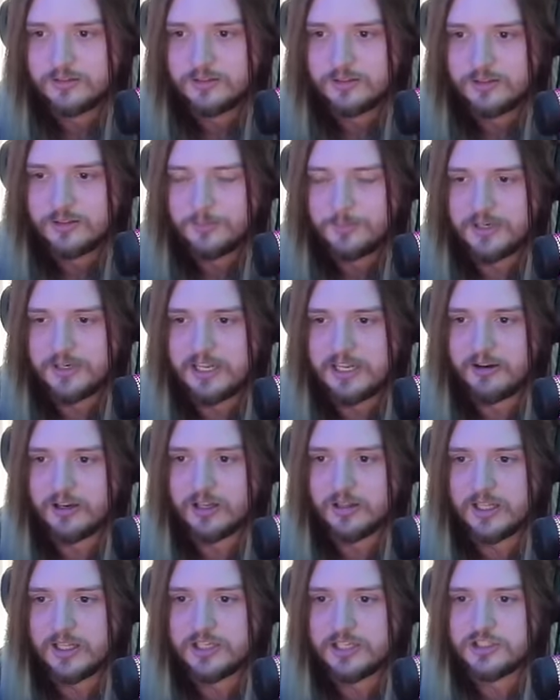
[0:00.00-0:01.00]
Been hearing a
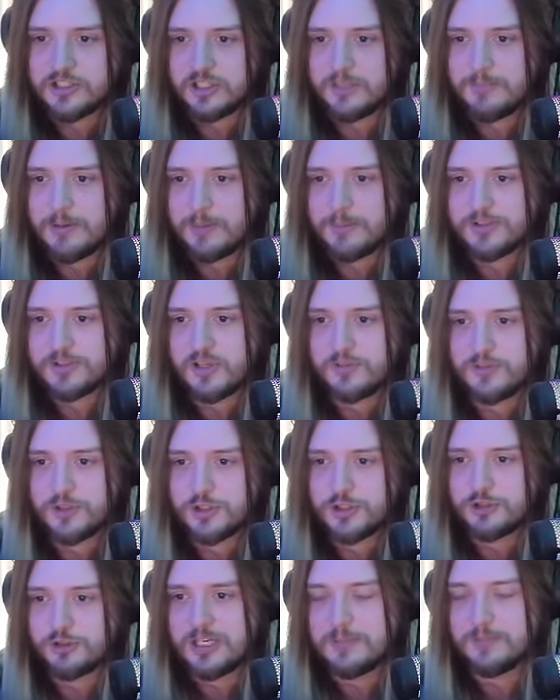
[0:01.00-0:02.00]
lot of Chili Peppers on your
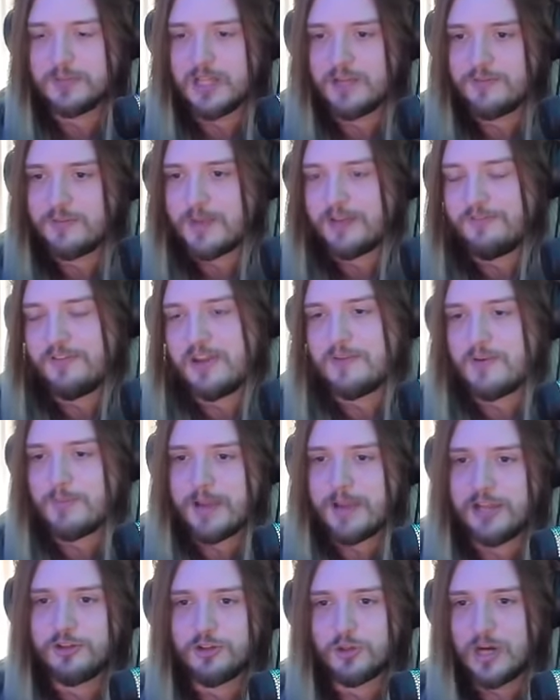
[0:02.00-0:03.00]
stream. Love it, my favorite
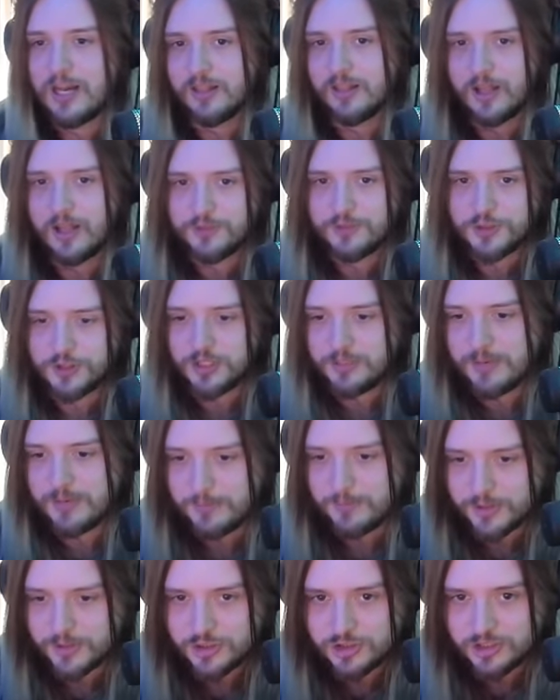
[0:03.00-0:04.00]
band. Dude, I love Chili
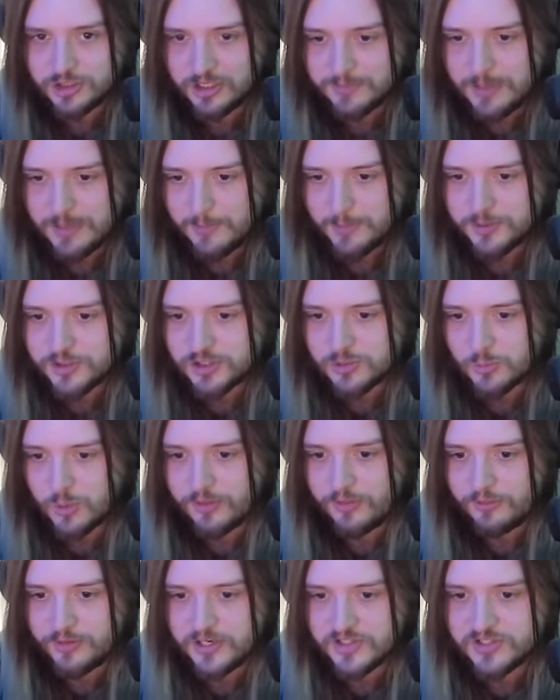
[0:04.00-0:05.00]
Peppers. Chili Peppers is one of
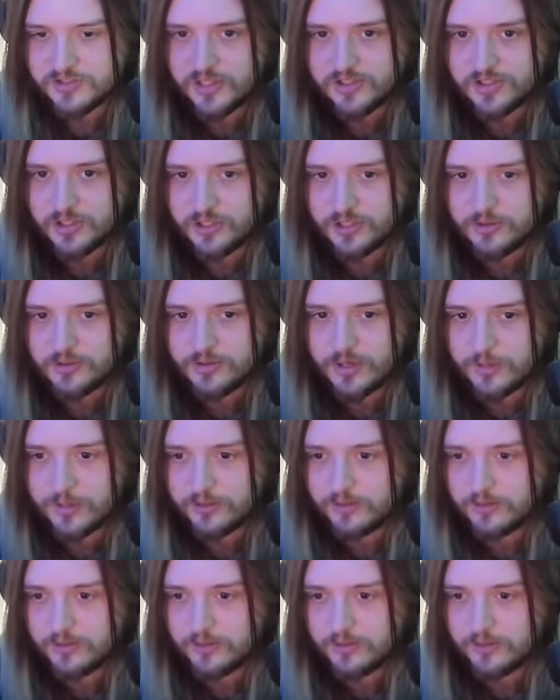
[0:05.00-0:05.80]
the reasons I started drumming.